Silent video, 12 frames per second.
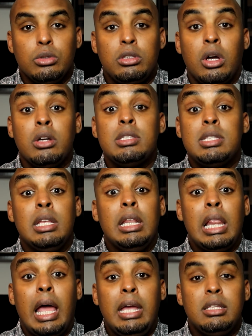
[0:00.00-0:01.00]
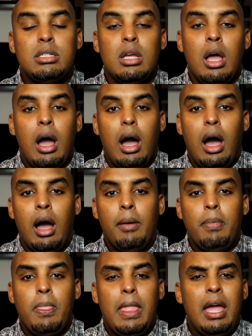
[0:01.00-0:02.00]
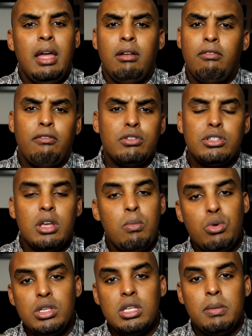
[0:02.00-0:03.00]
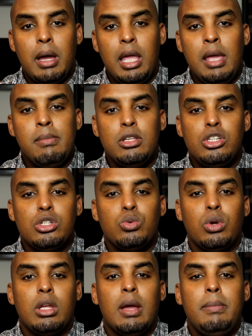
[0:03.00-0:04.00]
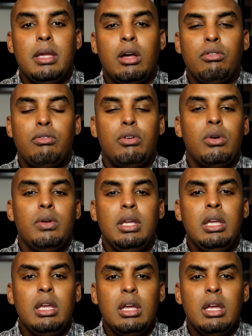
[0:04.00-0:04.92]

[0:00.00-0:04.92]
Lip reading: tungsten light, and for some reason my images were coming out very